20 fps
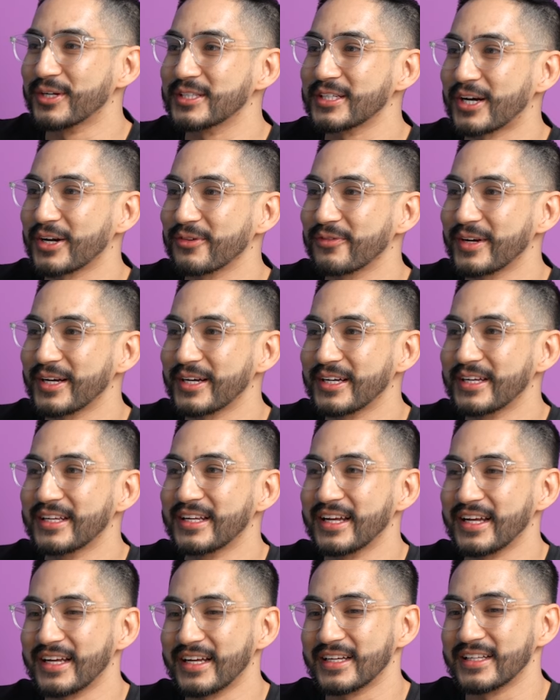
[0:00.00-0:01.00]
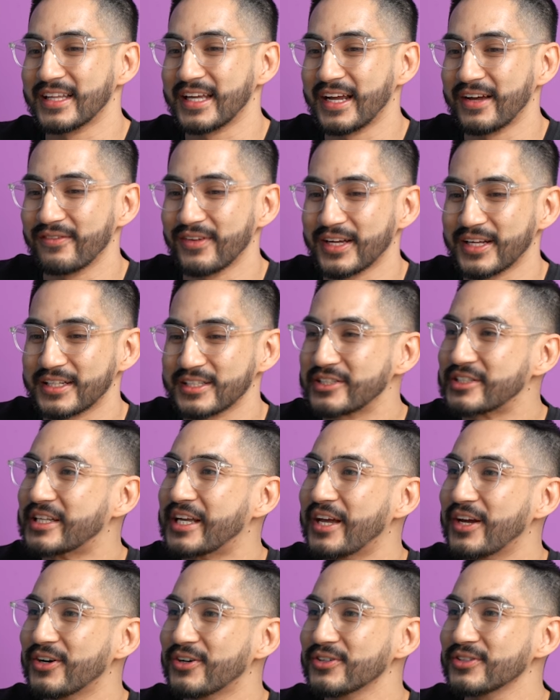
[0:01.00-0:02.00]
you're talking yeah, about? Yeah. yeah, yeah. They have like
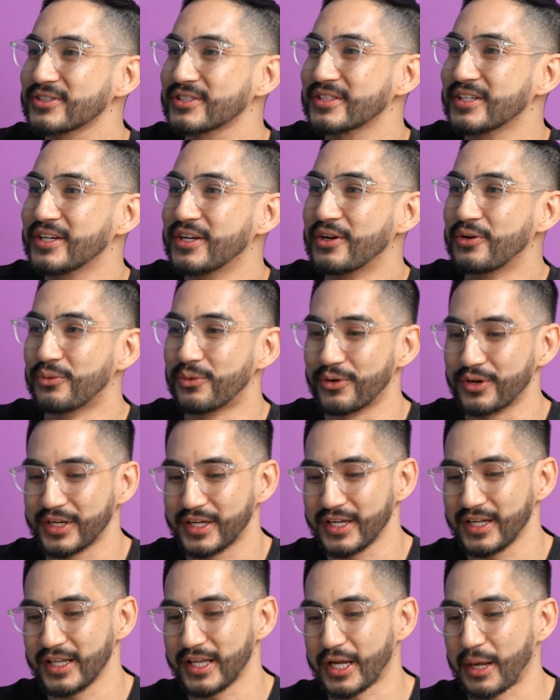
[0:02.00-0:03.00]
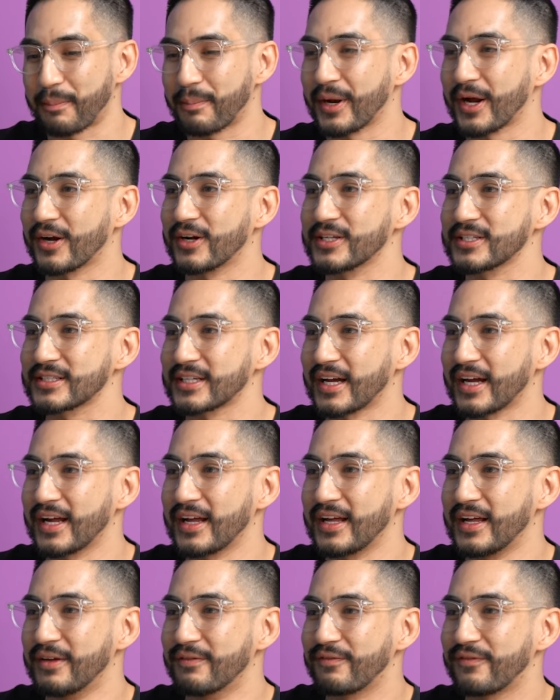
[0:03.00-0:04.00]
snails mm-hmm. will get like a
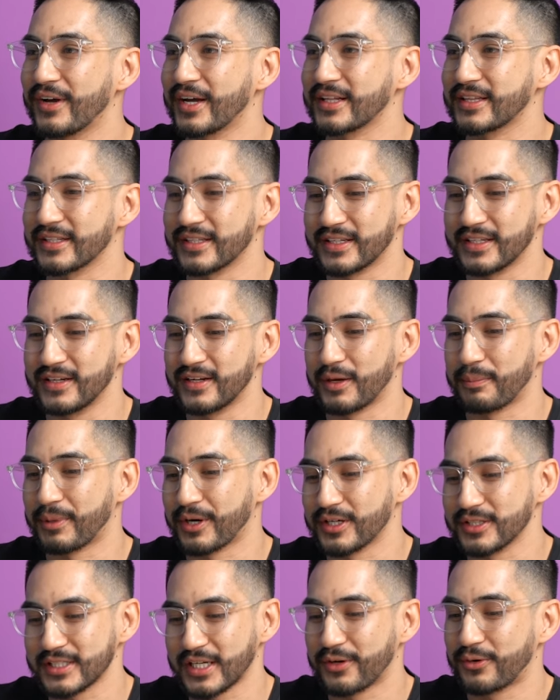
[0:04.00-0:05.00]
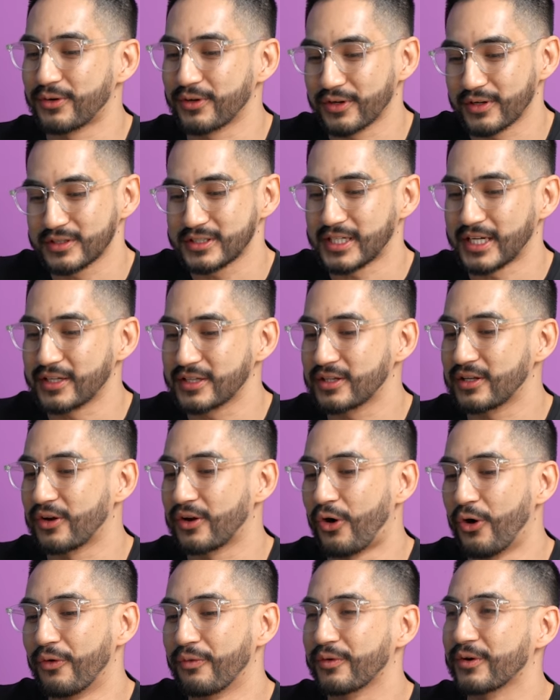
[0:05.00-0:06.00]
parasite infected. A parasite will take
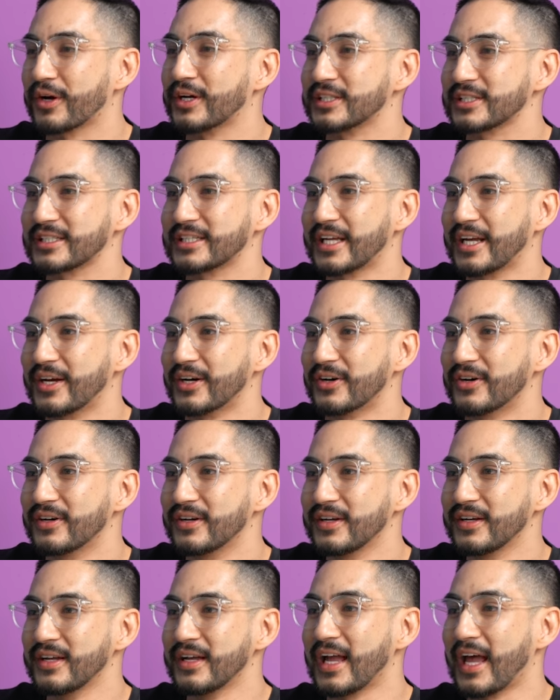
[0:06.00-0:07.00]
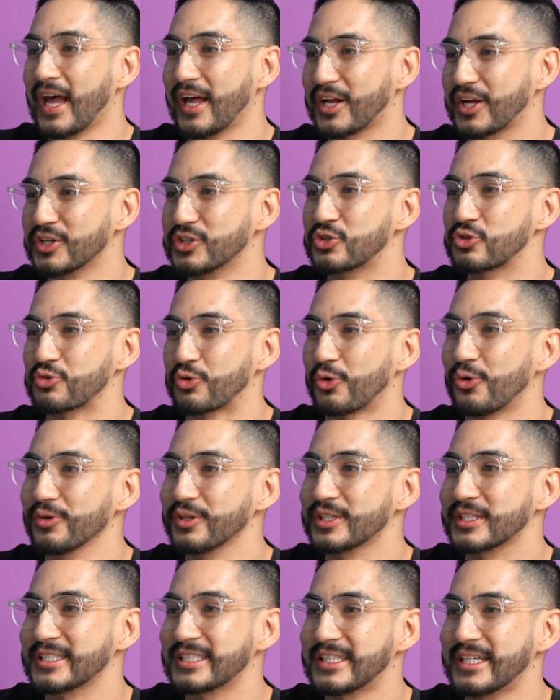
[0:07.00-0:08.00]
over a snail and control
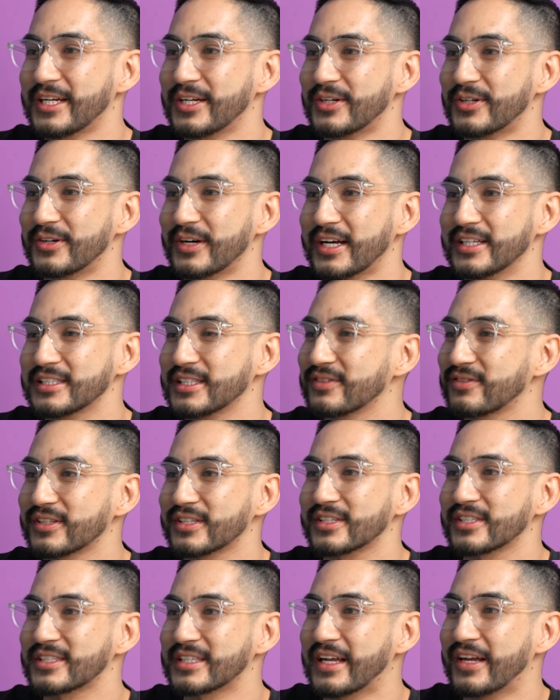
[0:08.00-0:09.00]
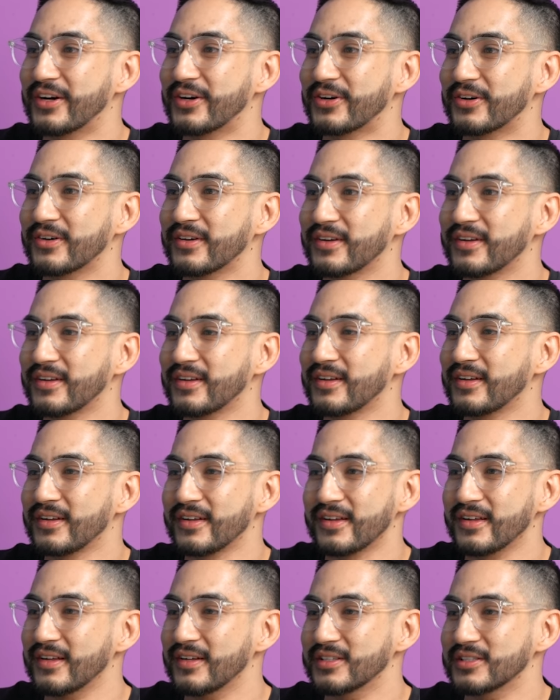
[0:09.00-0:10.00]
the snail as if the snail
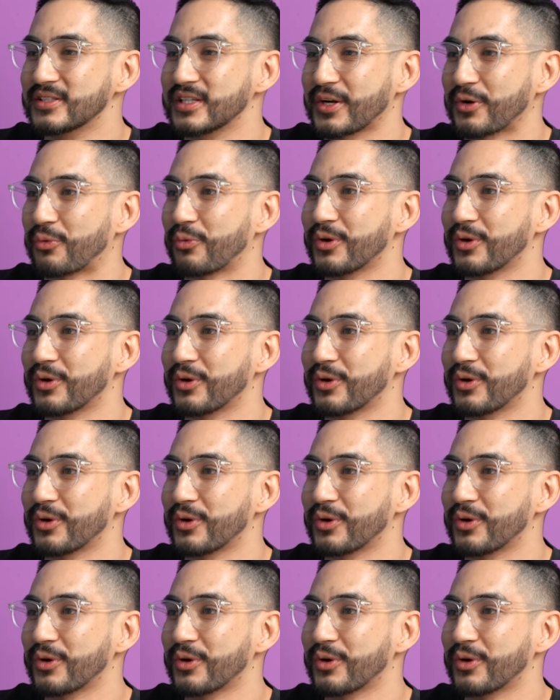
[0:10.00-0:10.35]
is like